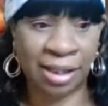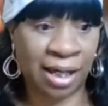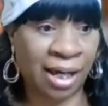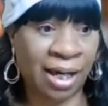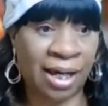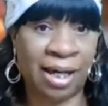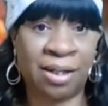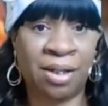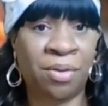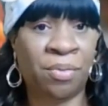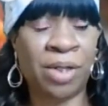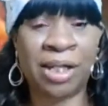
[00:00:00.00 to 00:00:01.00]
And
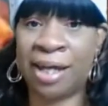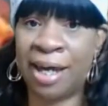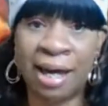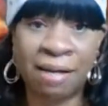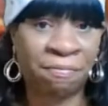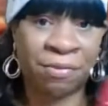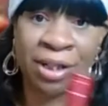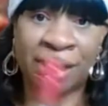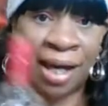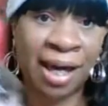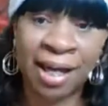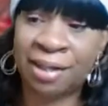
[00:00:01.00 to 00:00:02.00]
we can't
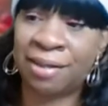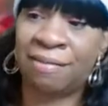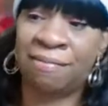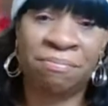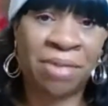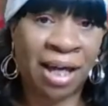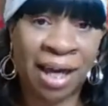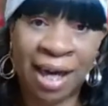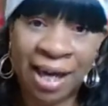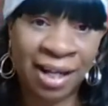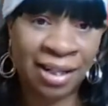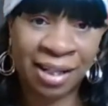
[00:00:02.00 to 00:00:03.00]
forget the
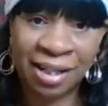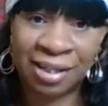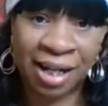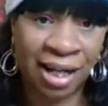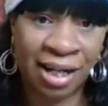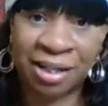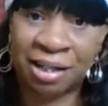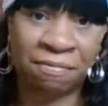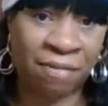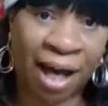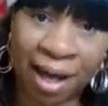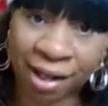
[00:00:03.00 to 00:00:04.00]
handy dandy
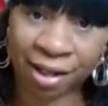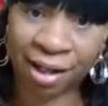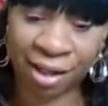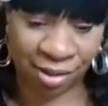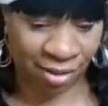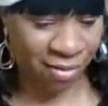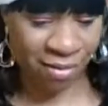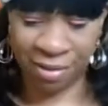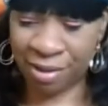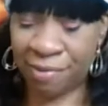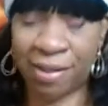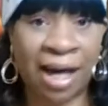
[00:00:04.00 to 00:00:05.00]
vodka.
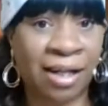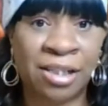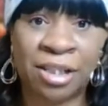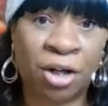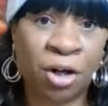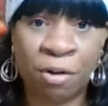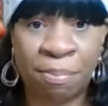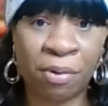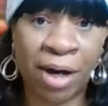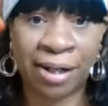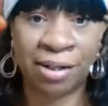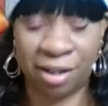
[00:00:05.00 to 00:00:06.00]
That is the whole
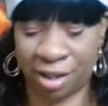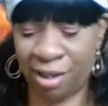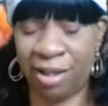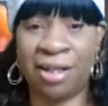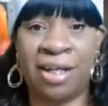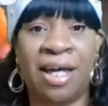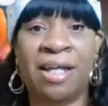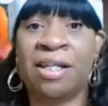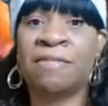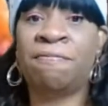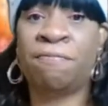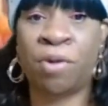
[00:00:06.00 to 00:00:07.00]
point. It
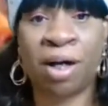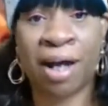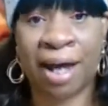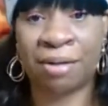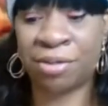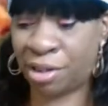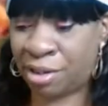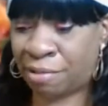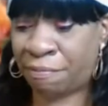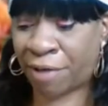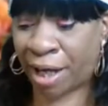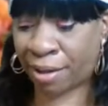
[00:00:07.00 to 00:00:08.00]
is 4 ounces
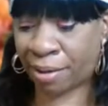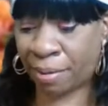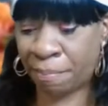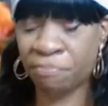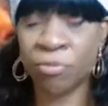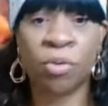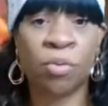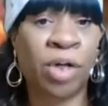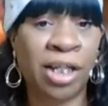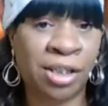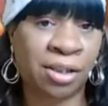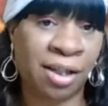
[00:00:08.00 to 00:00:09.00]
of vodka,
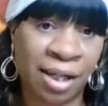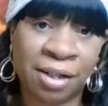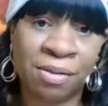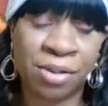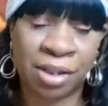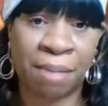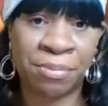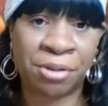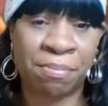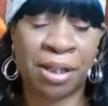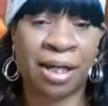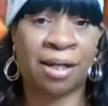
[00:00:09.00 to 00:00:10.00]
which equals up
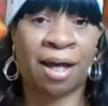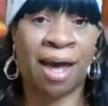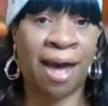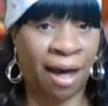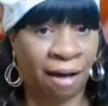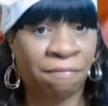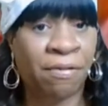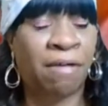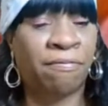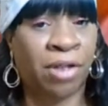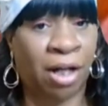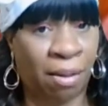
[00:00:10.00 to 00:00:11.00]
to being a half
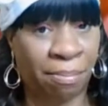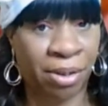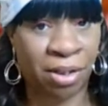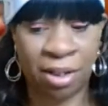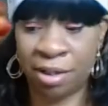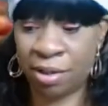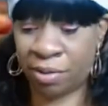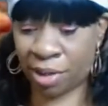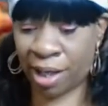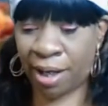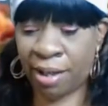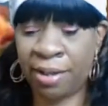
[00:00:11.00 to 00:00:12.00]
of cup.
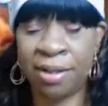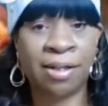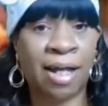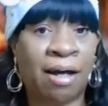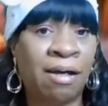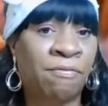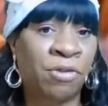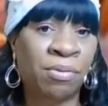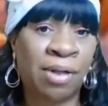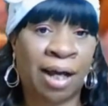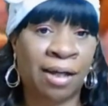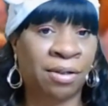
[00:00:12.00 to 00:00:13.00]
Okay, now if
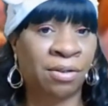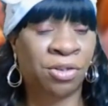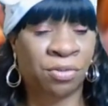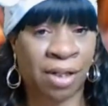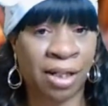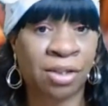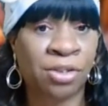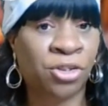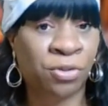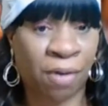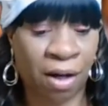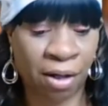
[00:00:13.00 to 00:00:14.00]
you like your drink
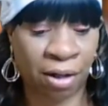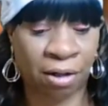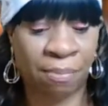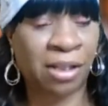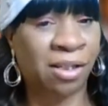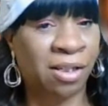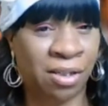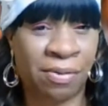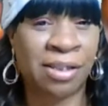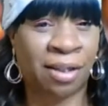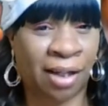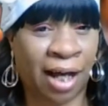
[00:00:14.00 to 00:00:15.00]
stronger, because there
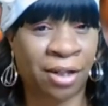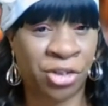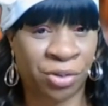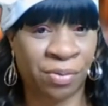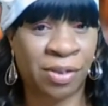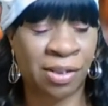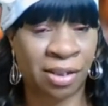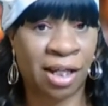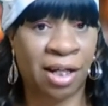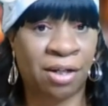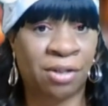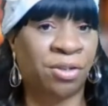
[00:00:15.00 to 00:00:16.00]
is a lot of juices in
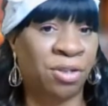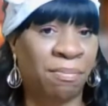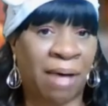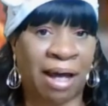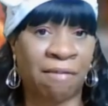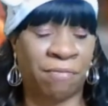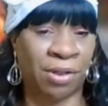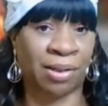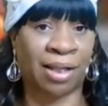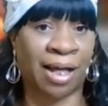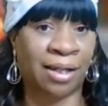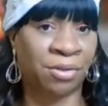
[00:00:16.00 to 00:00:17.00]
here, so you might
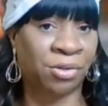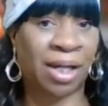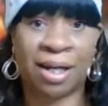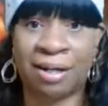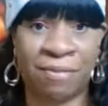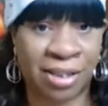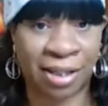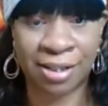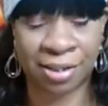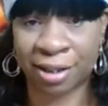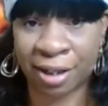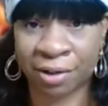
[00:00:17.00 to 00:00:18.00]
feel like you can't even
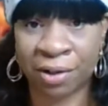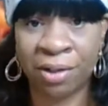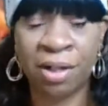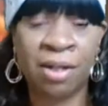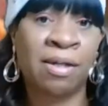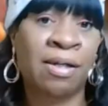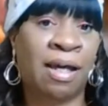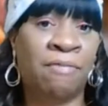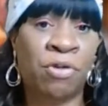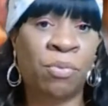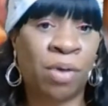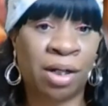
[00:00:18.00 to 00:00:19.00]
taste the liquor.
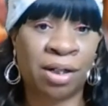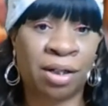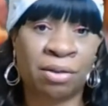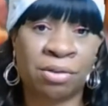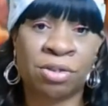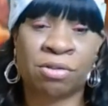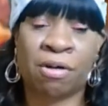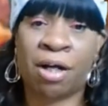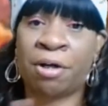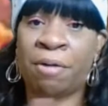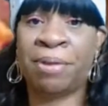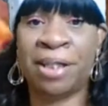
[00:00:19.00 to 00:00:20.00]
If you want it a little
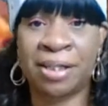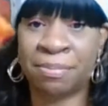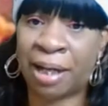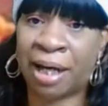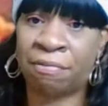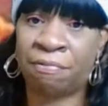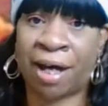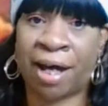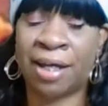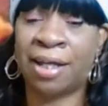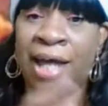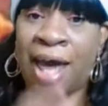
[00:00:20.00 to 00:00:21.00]
stronger, please modify
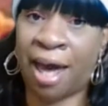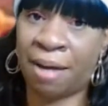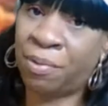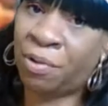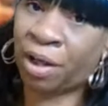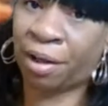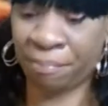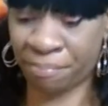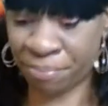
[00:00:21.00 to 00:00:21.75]
and add more.